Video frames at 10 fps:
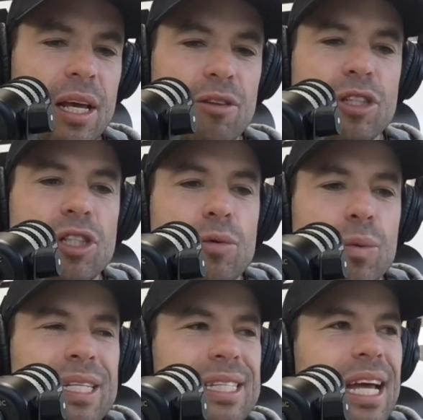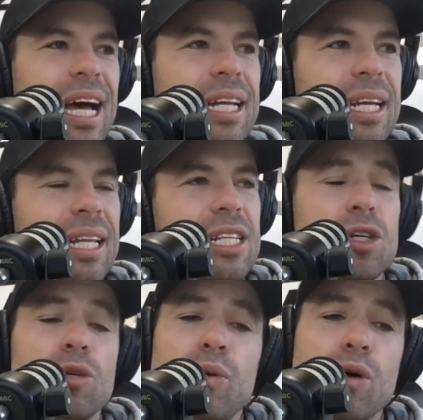Richie will be starting, and that's a
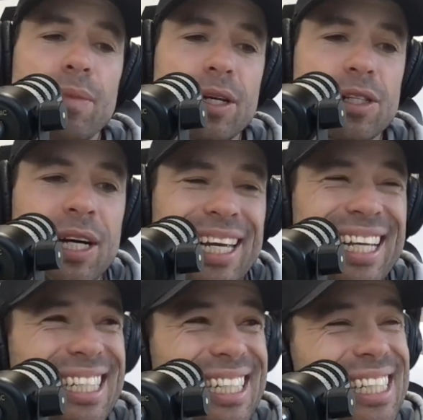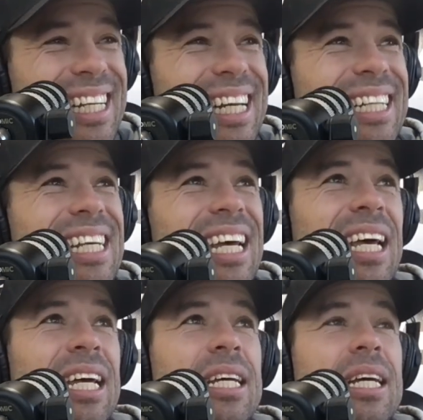good point because I need to select
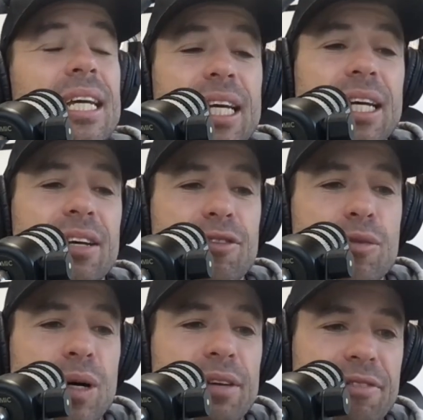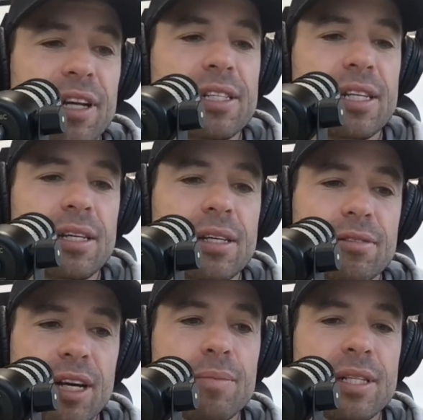kicker for my fantasy
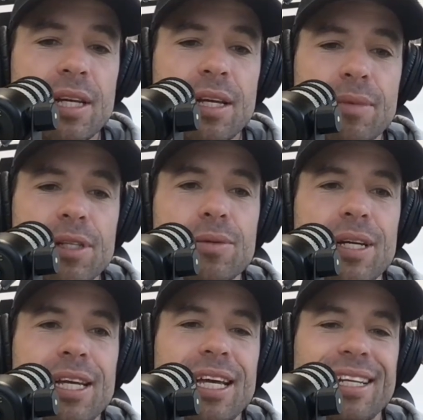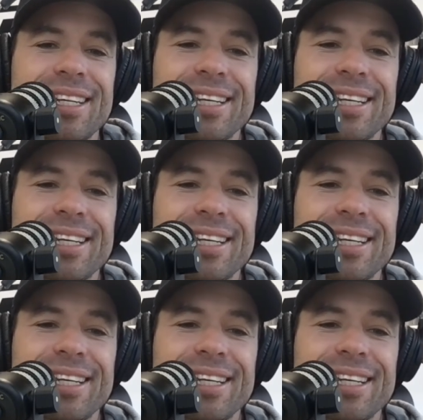rugby team this weekend.